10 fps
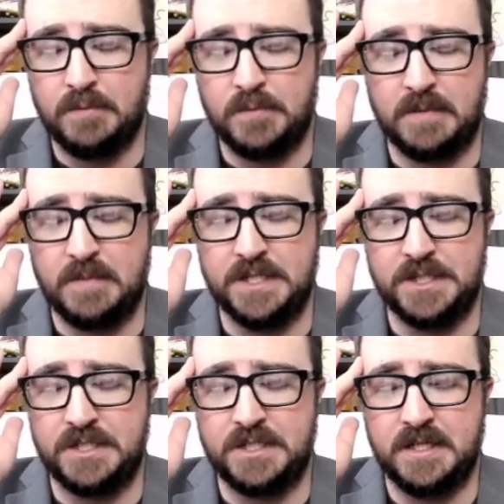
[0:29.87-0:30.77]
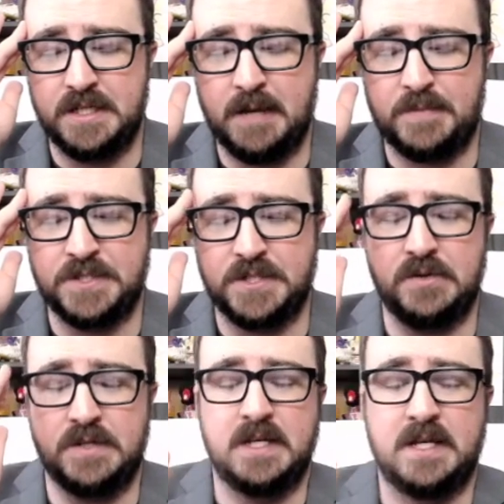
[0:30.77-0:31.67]
premonition
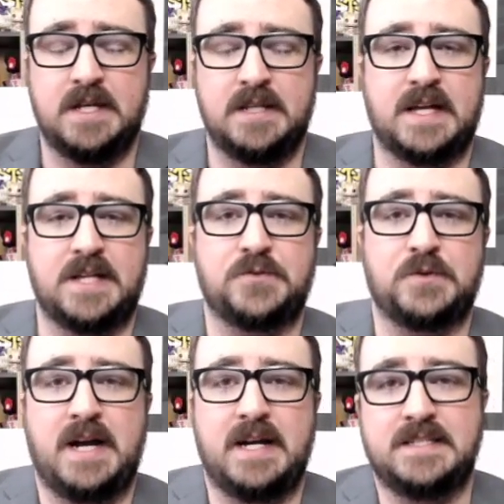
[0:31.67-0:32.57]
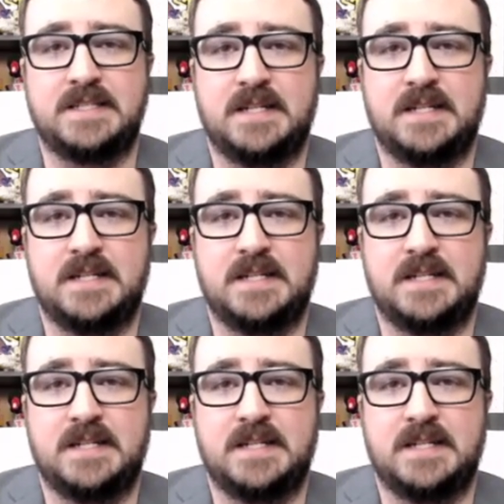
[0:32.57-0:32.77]
episode. That's right.